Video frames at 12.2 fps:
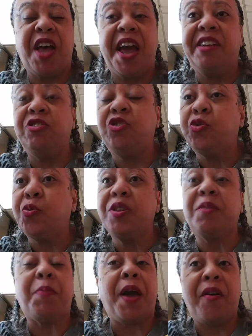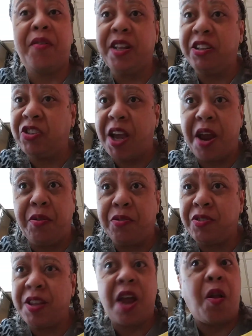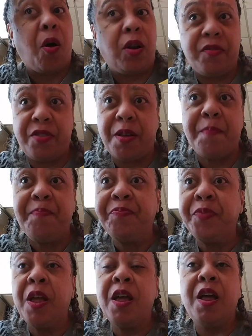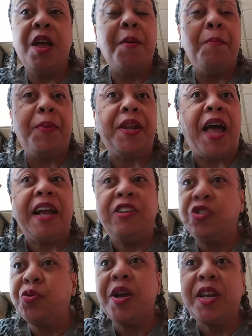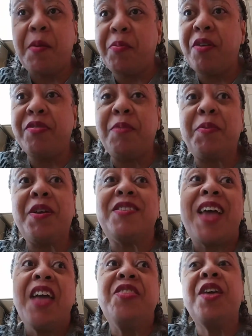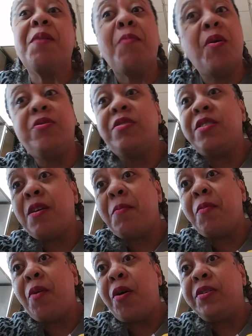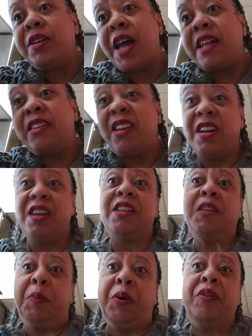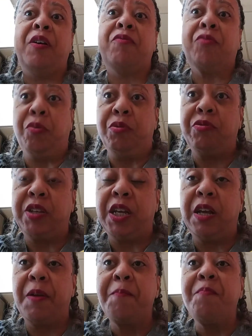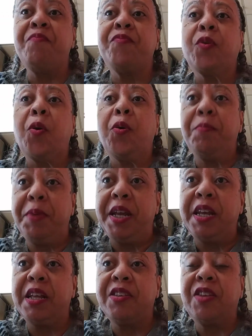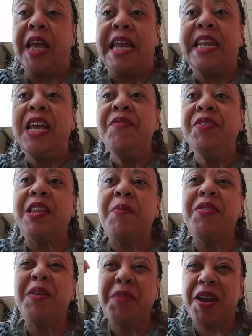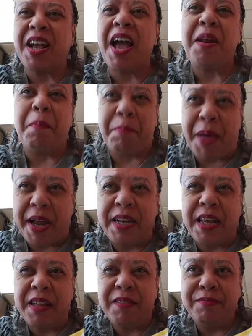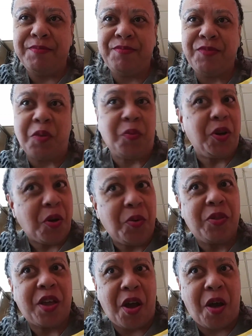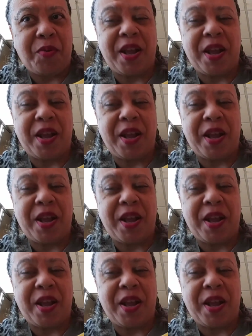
I enjoy the parody channels. Not all of them. But I enjoy a number of them, because I think most of them are not done in the spirit of cruelty or meanness. And even some of them that are kind of biting. And we know who they are.